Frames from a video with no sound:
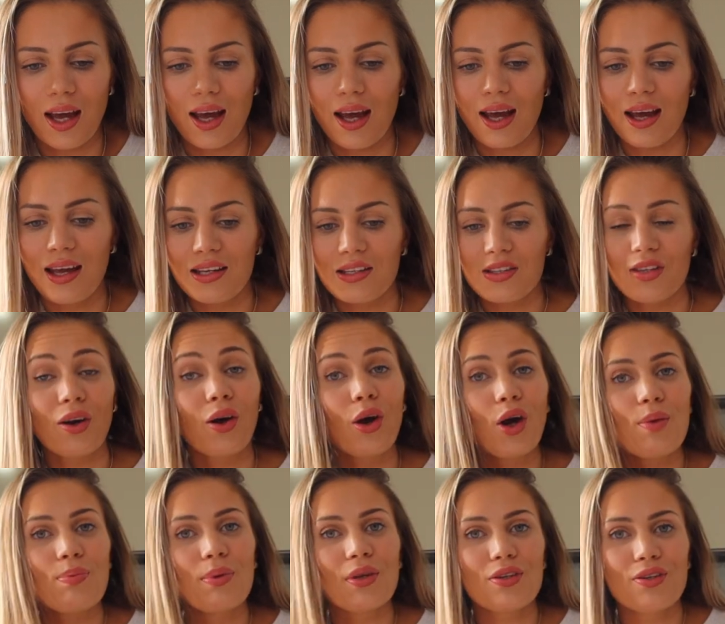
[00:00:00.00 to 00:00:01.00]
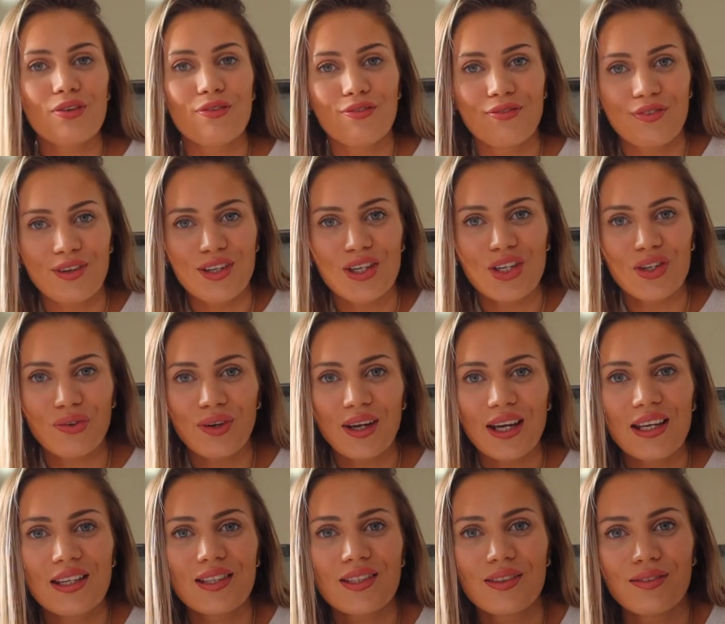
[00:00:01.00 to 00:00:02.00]
I hope that you've
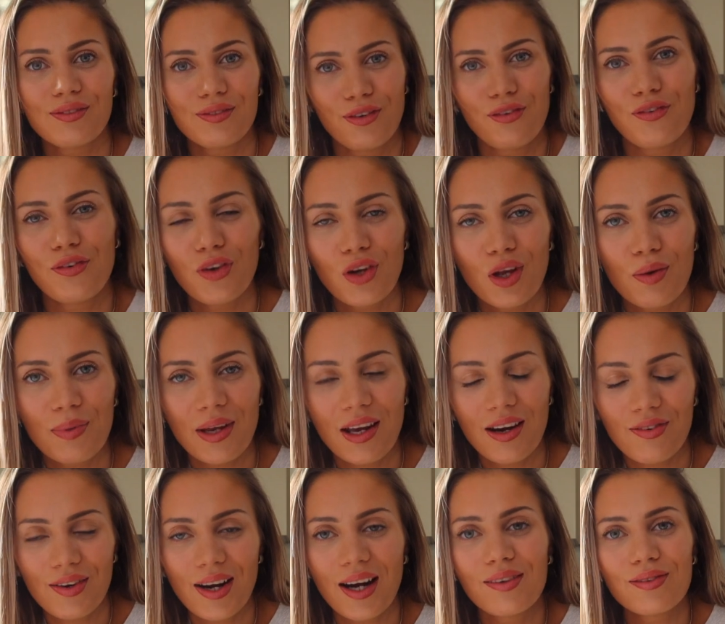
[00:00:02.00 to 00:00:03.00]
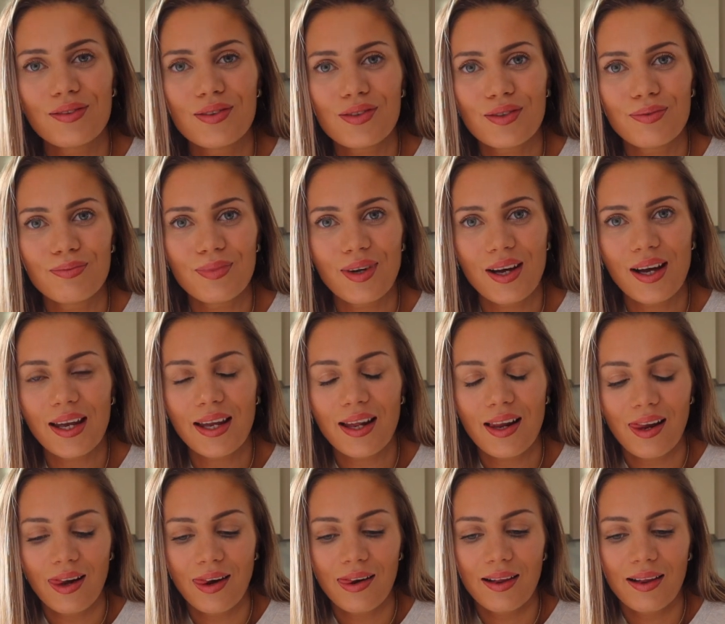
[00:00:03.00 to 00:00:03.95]
enjoyed following me around on my